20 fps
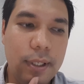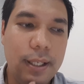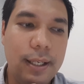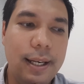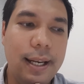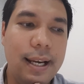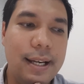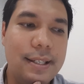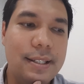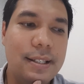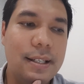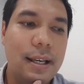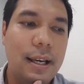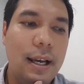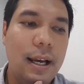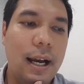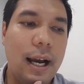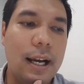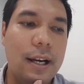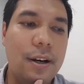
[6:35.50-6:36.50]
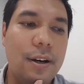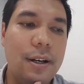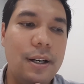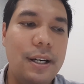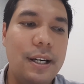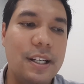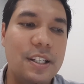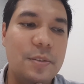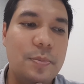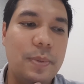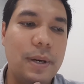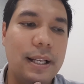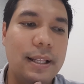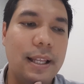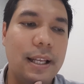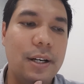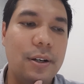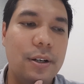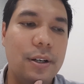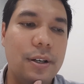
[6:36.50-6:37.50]
Next, I couldn't expect
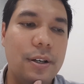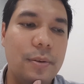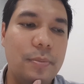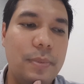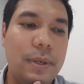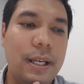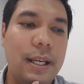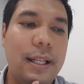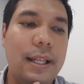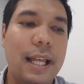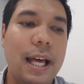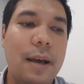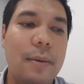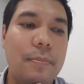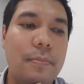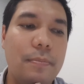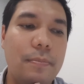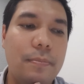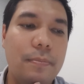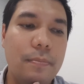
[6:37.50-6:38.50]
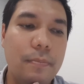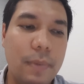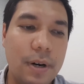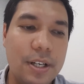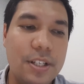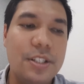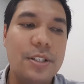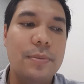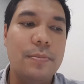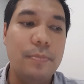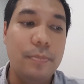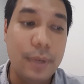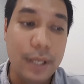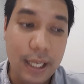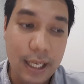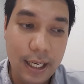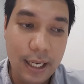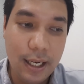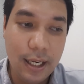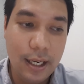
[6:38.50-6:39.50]
that it could be that much
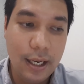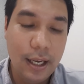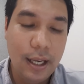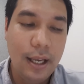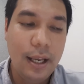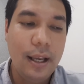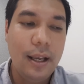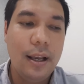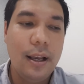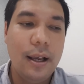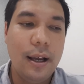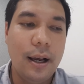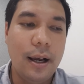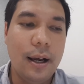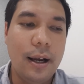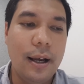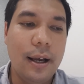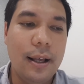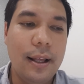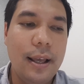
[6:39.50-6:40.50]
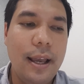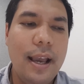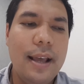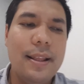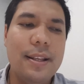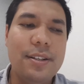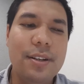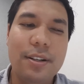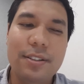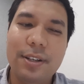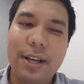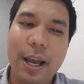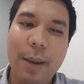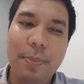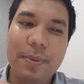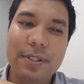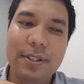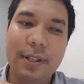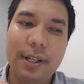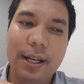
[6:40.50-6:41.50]
big. This also
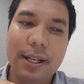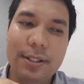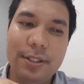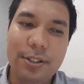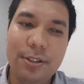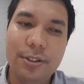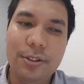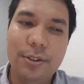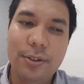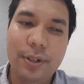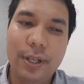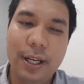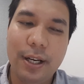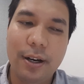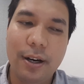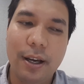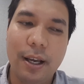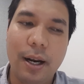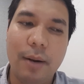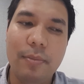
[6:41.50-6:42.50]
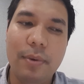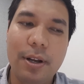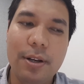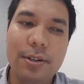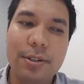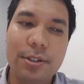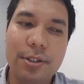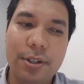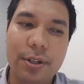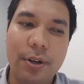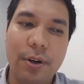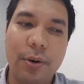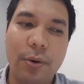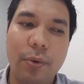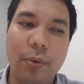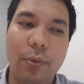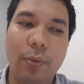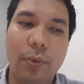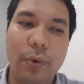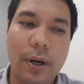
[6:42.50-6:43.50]
happens a lot too here, and I'm not sure
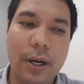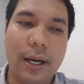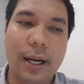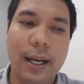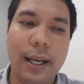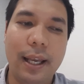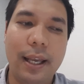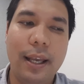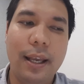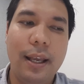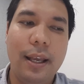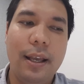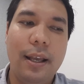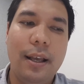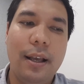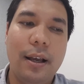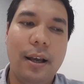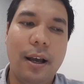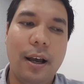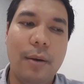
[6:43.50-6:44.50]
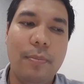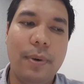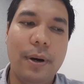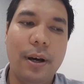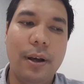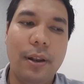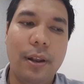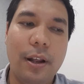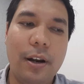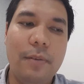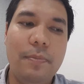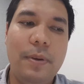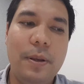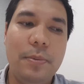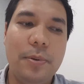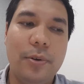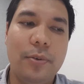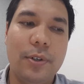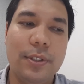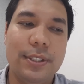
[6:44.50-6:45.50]
why, but a lot of
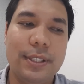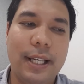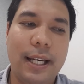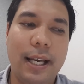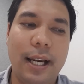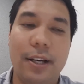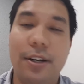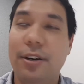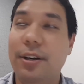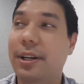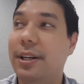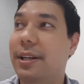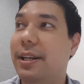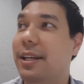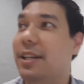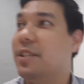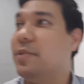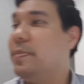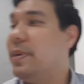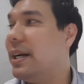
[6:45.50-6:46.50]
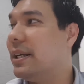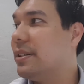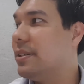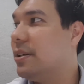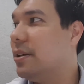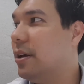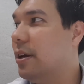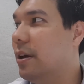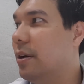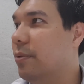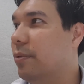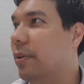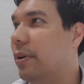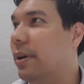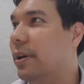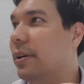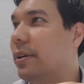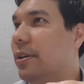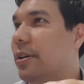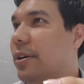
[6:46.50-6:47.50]
people will say I couldn't expect
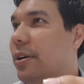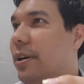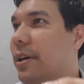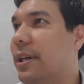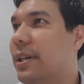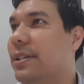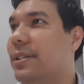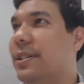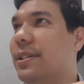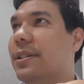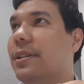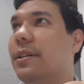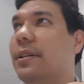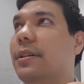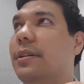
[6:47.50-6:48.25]
when couldn't